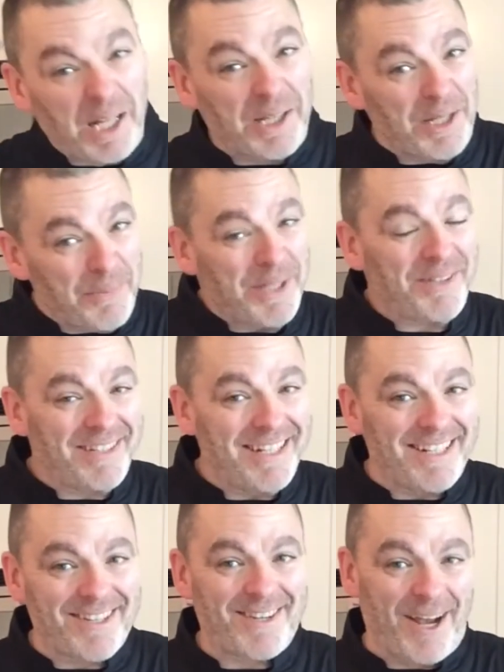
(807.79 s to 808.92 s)
A little bit
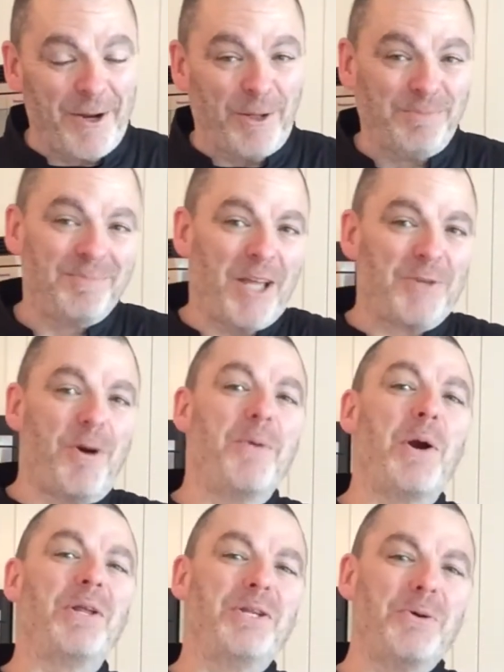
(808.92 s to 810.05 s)
tedious, I know. That's why we
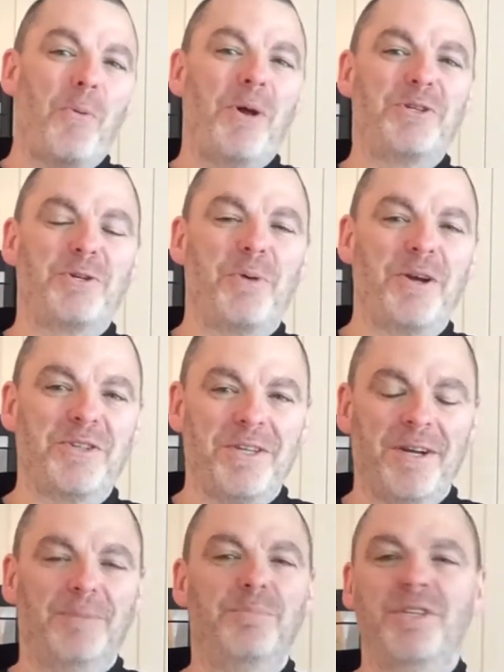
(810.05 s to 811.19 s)
only do it once or twice a
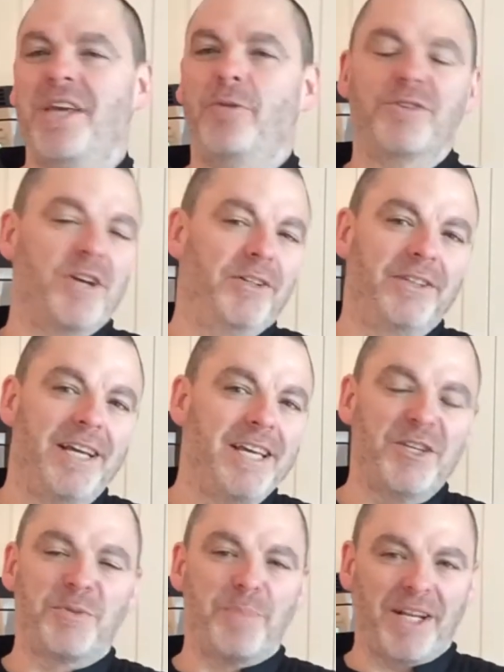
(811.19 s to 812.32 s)
year, but the end result
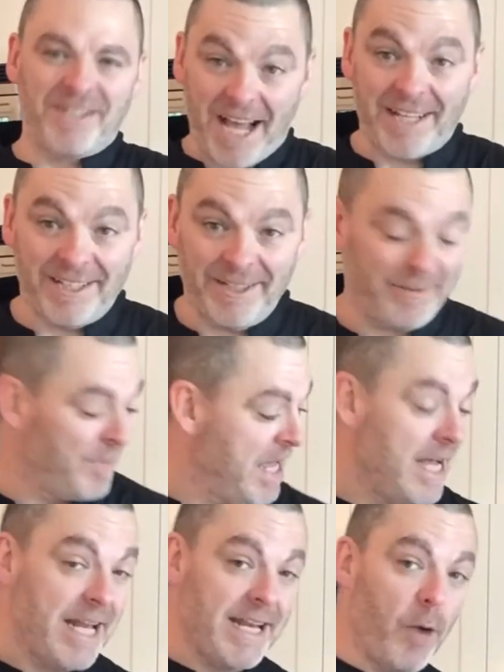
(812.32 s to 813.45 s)
is spectacular.
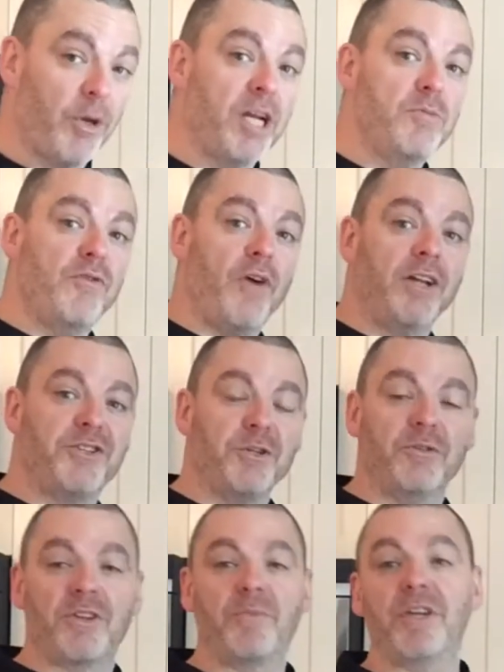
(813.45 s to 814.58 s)
Now we're going to move on
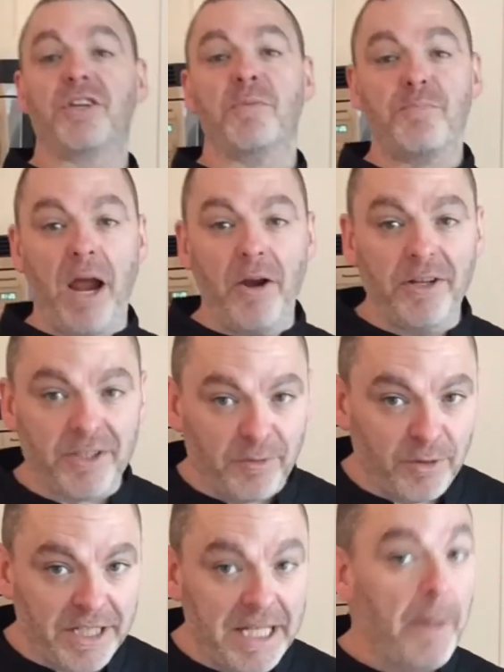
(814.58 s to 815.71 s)
to something
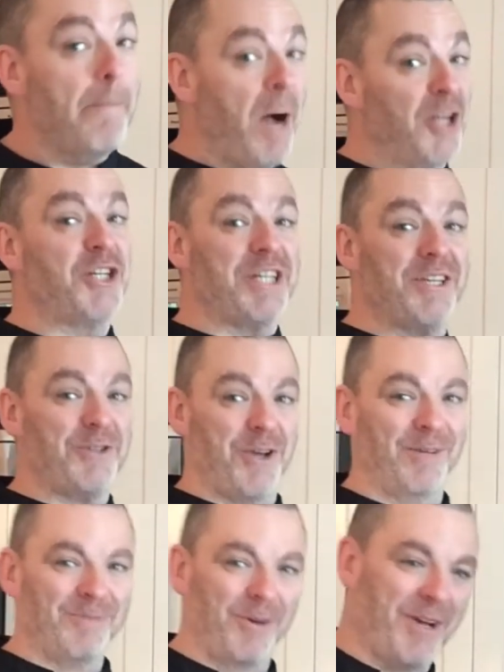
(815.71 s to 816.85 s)
comparatively much
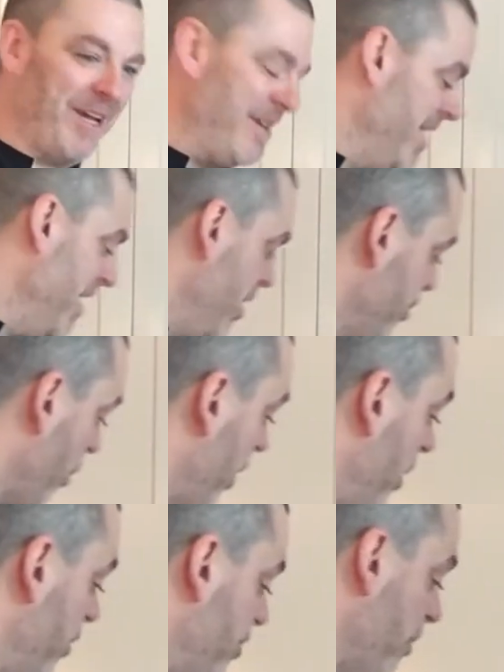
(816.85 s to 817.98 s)
easier, okay? So we're
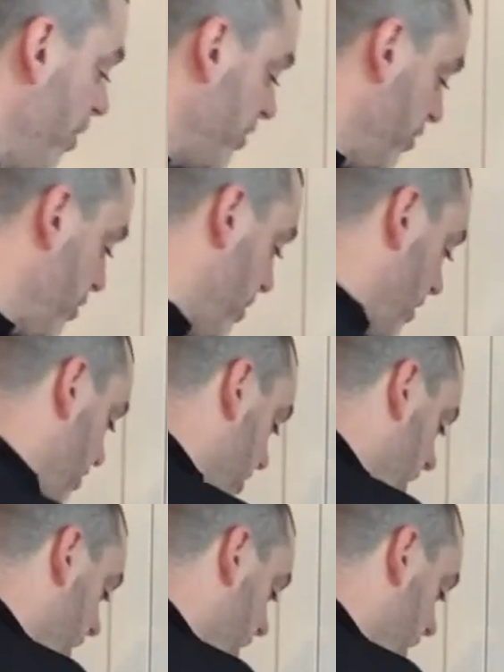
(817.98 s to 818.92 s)
going to do some Brussels sprouts.